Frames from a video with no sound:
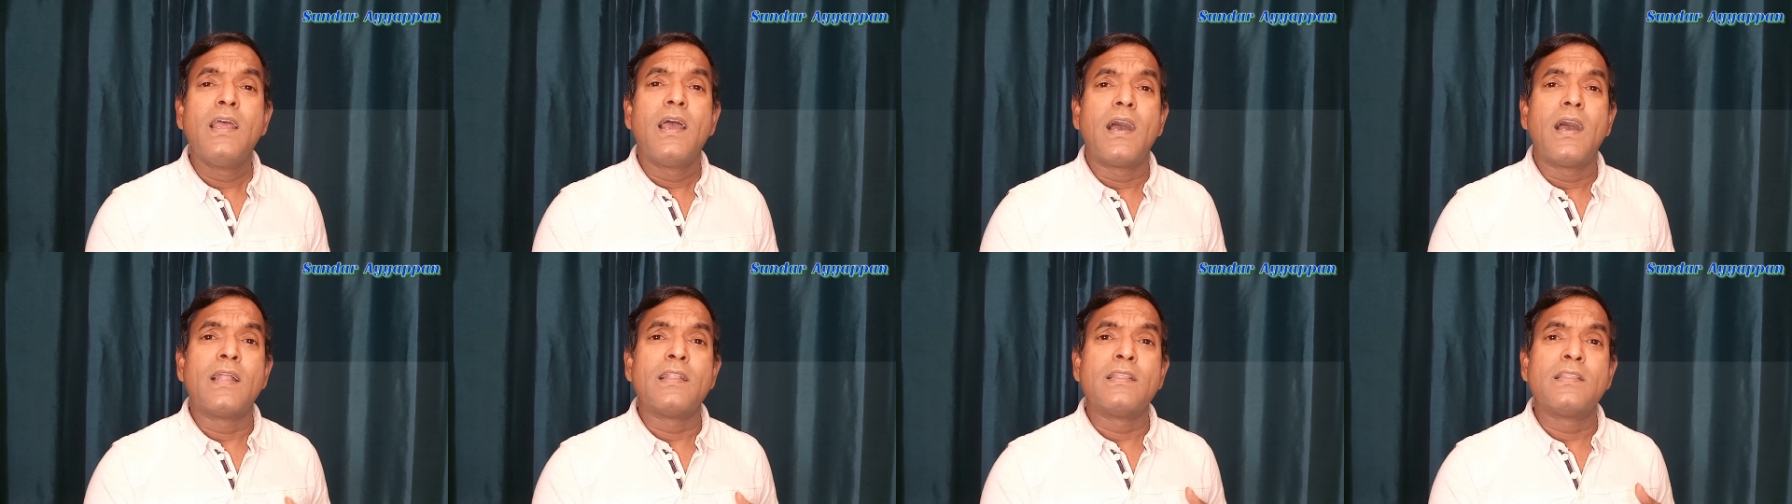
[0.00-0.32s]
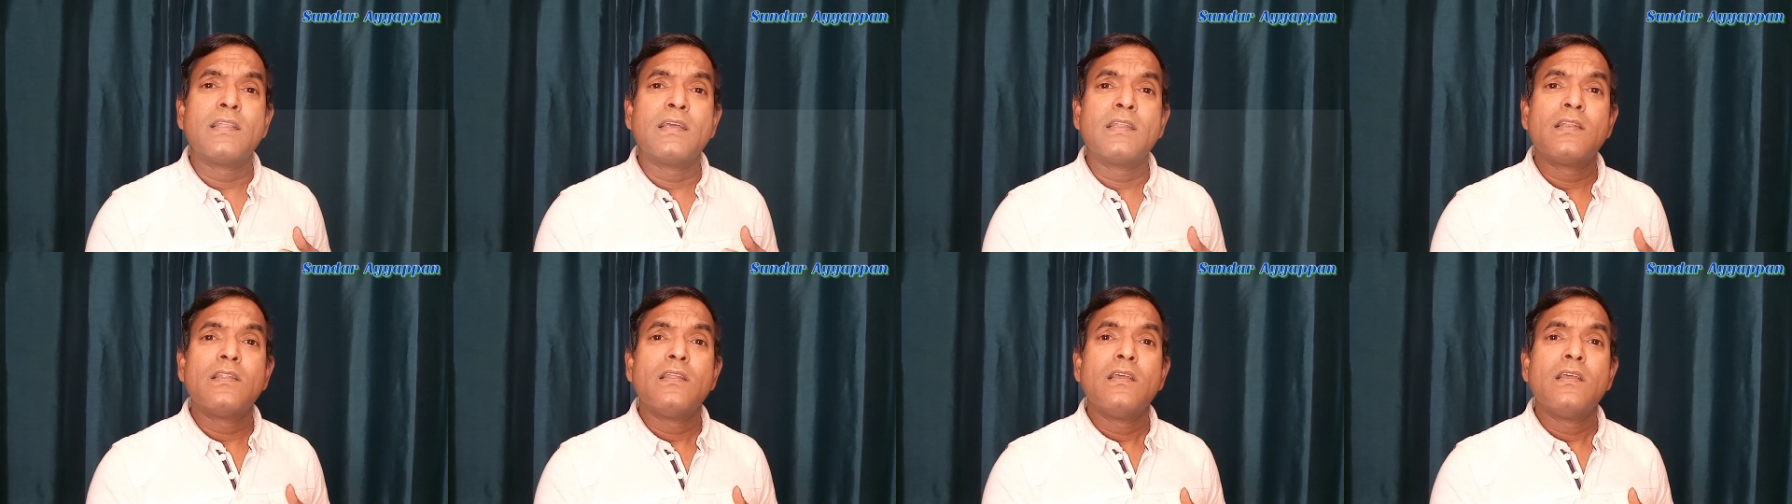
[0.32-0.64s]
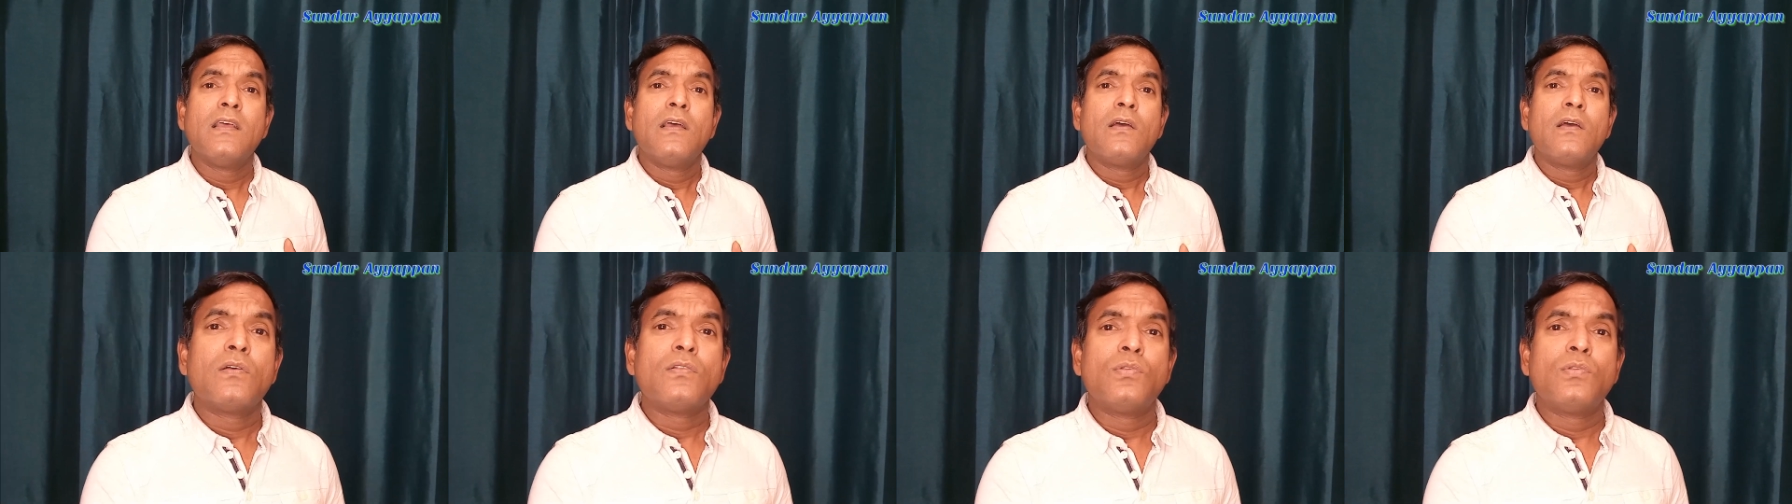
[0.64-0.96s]
and then
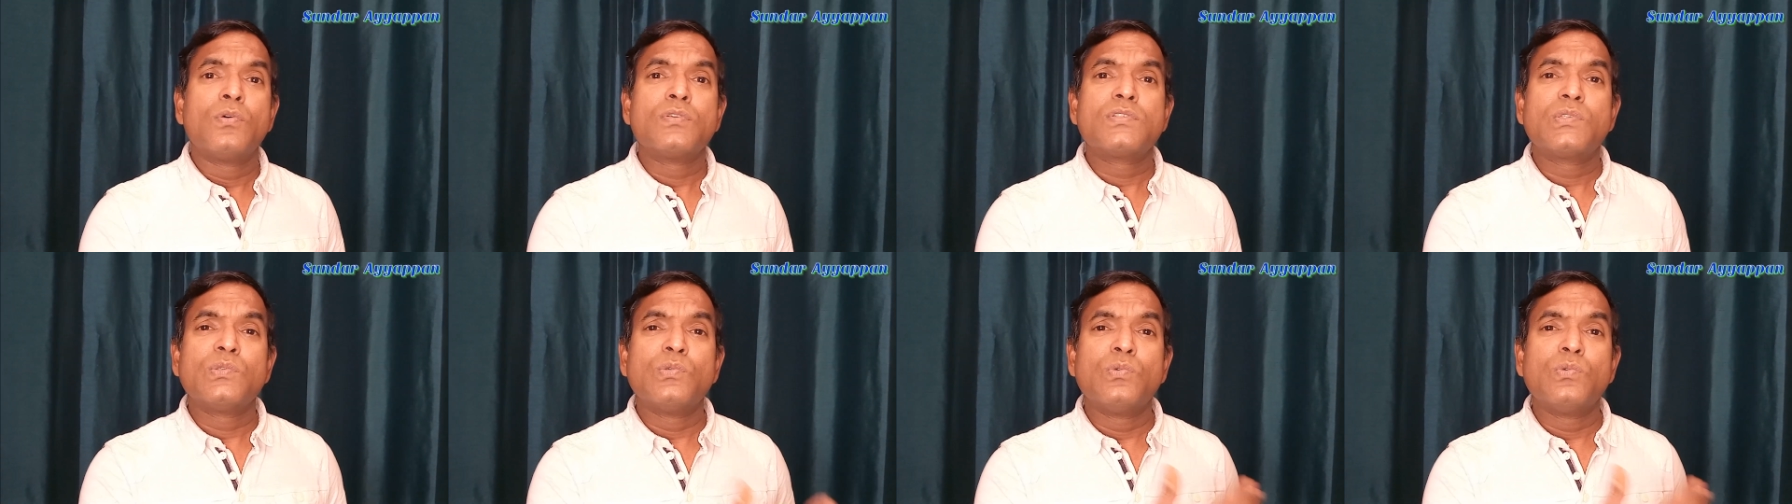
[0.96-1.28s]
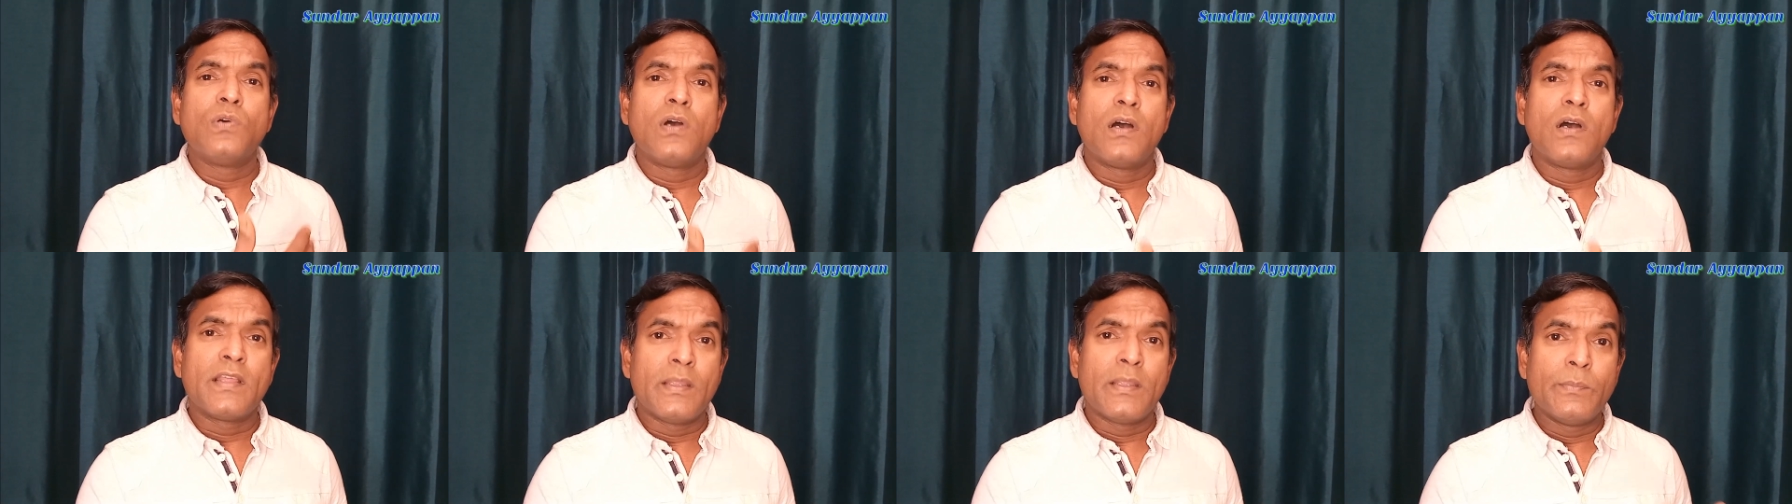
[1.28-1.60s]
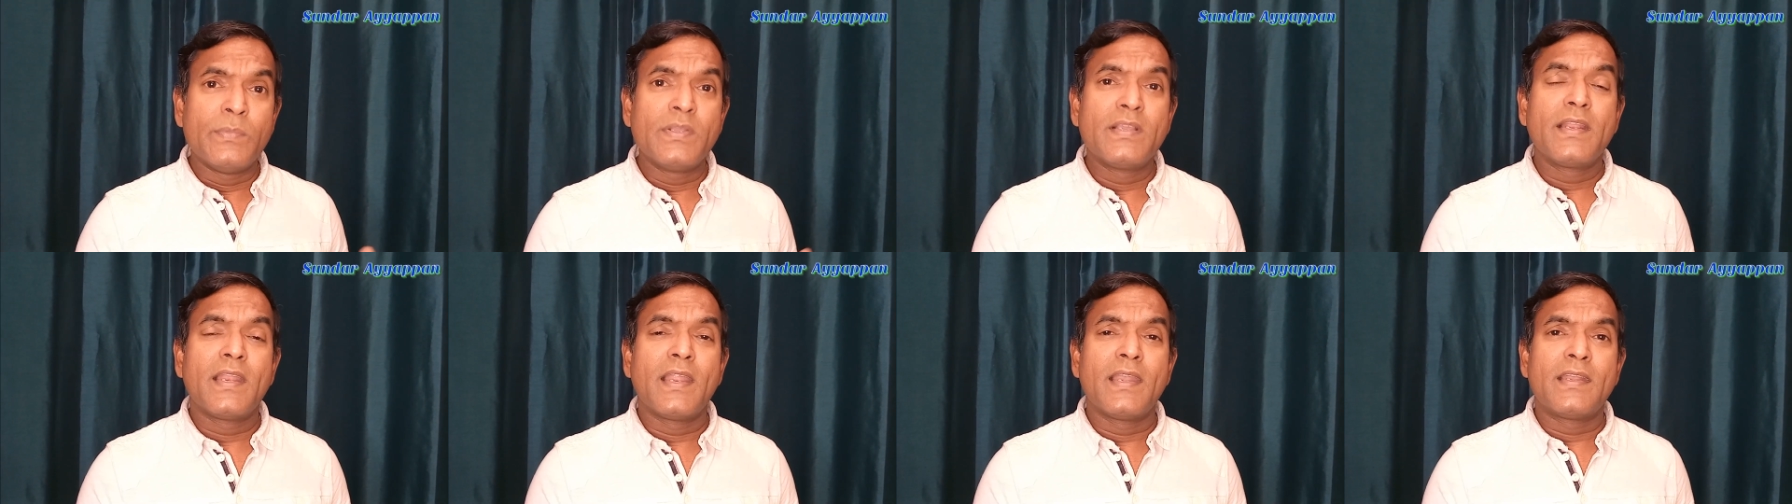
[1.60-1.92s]
those who are
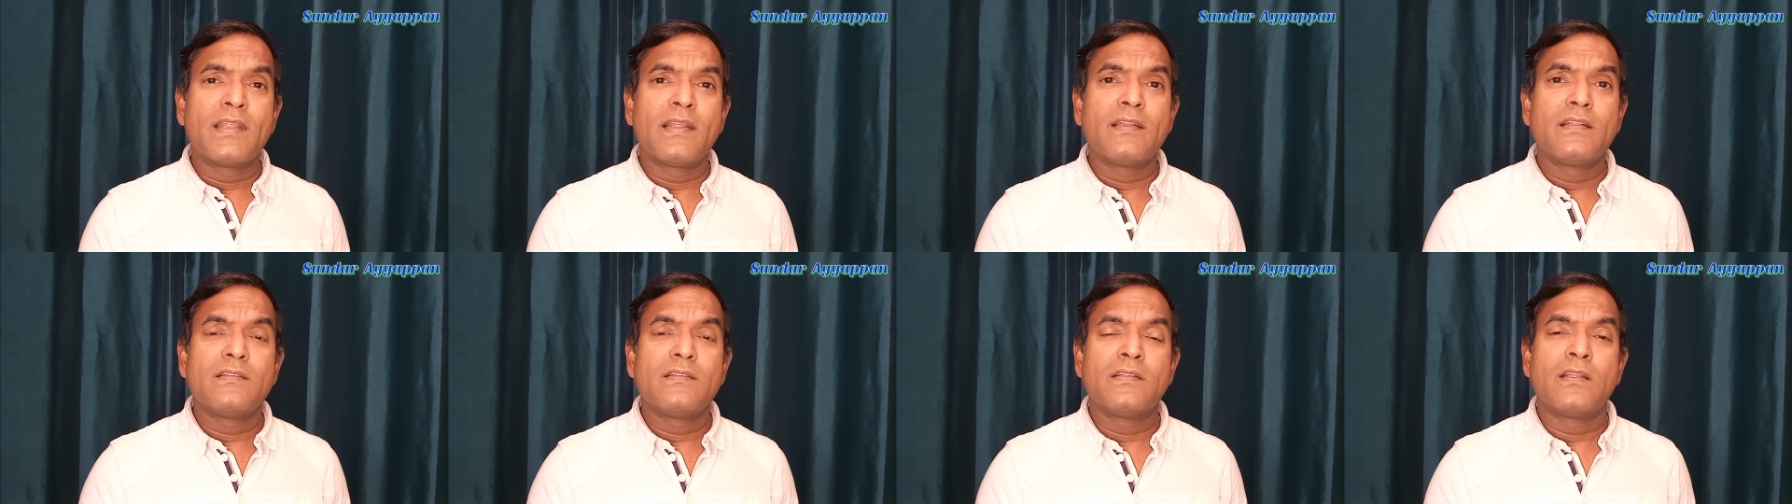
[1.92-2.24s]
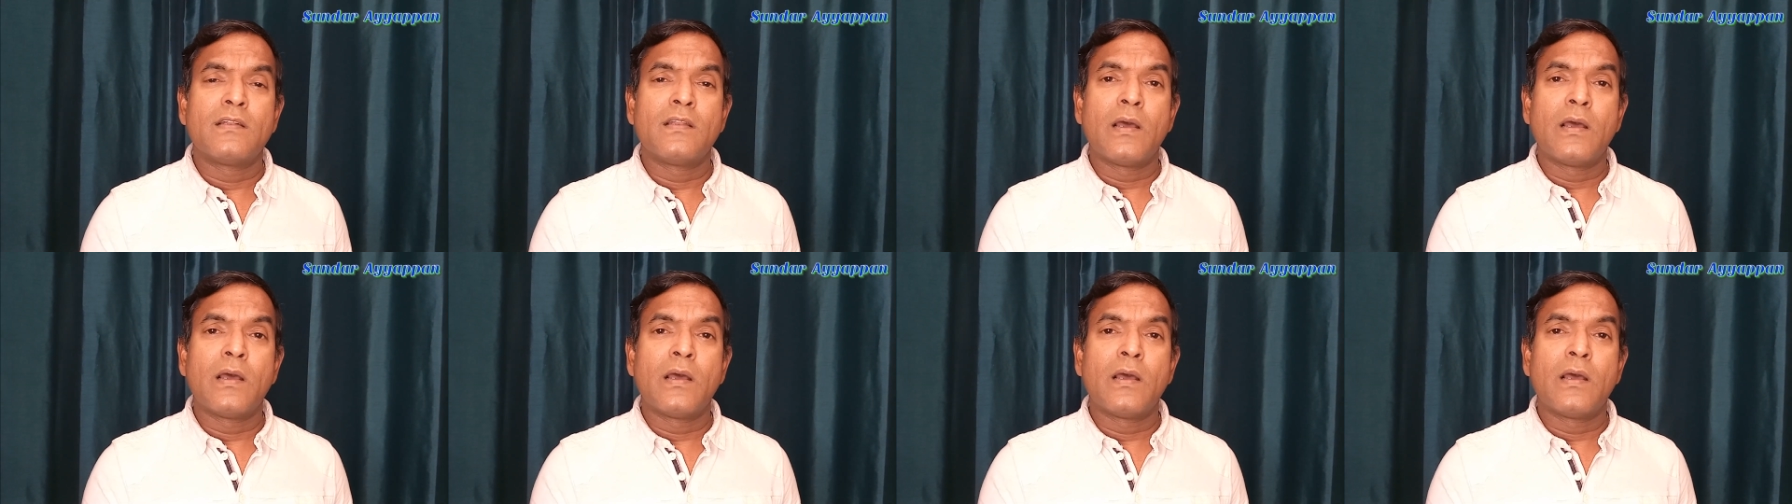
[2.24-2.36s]
immigrated,